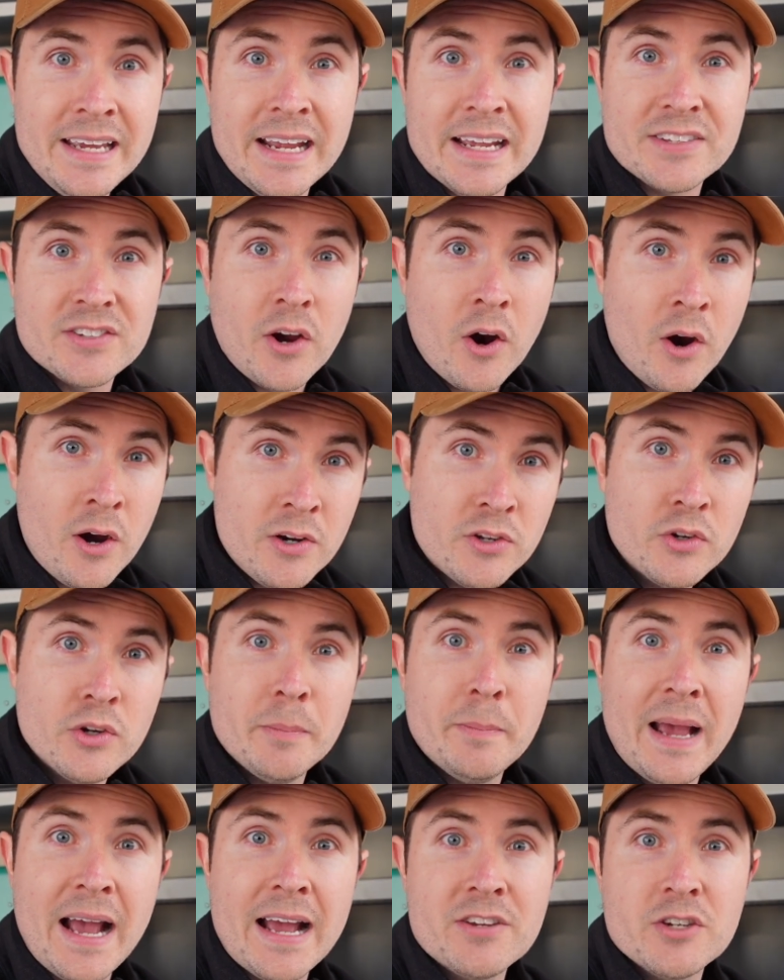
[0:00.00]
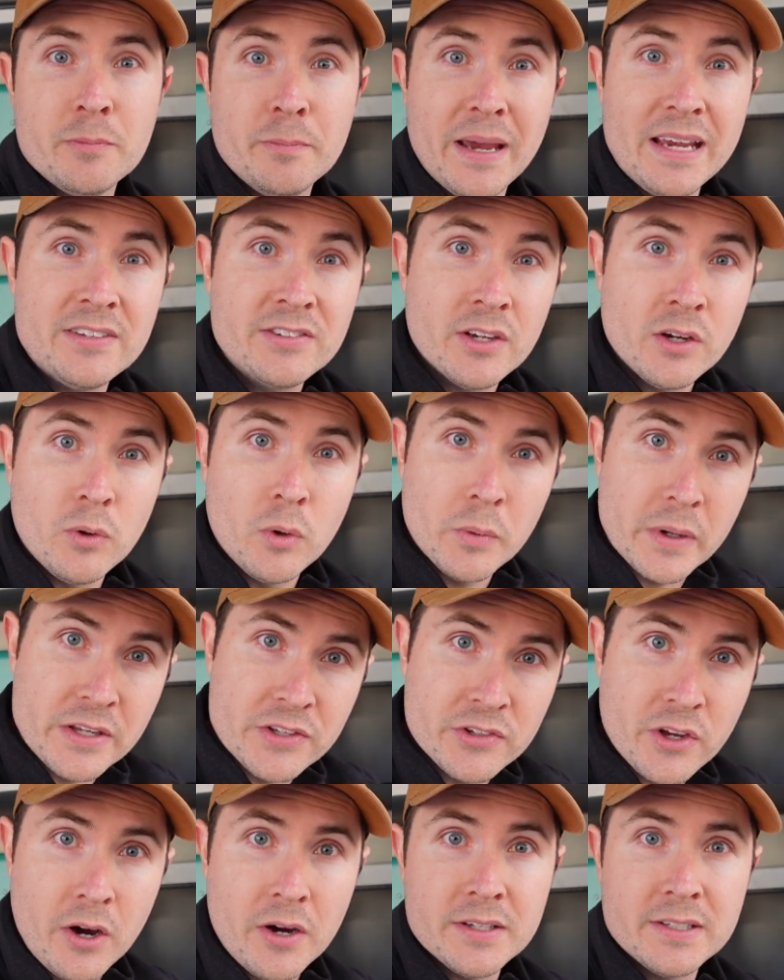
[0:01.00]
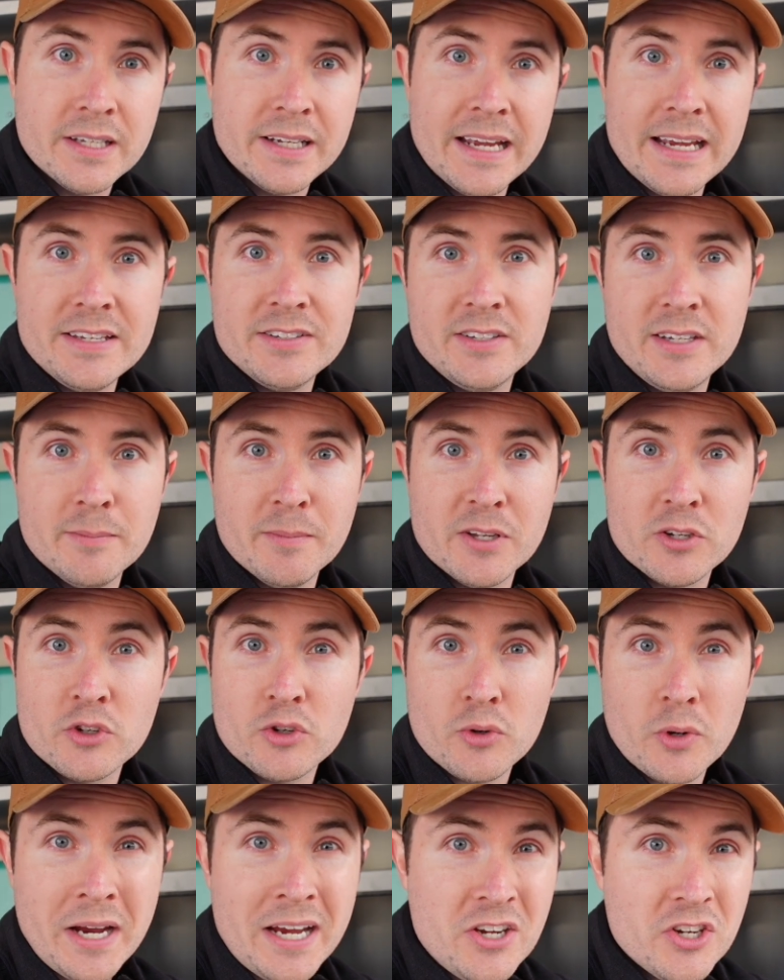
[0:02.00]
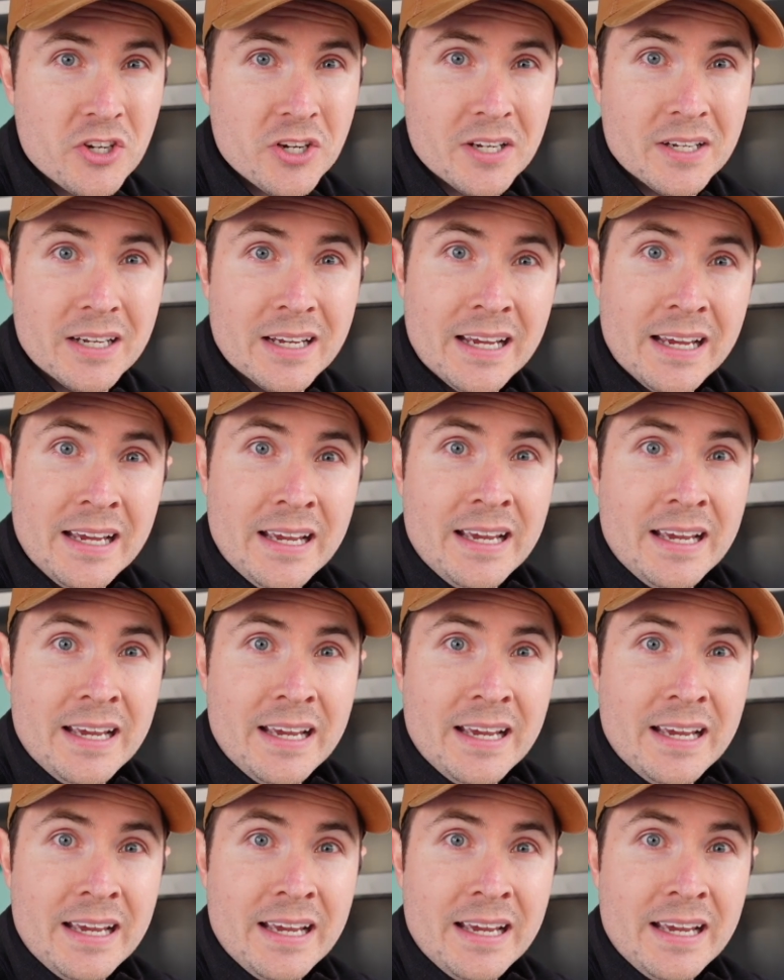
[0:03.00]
It's hard to imagine, based on what we saw in today's demonstration,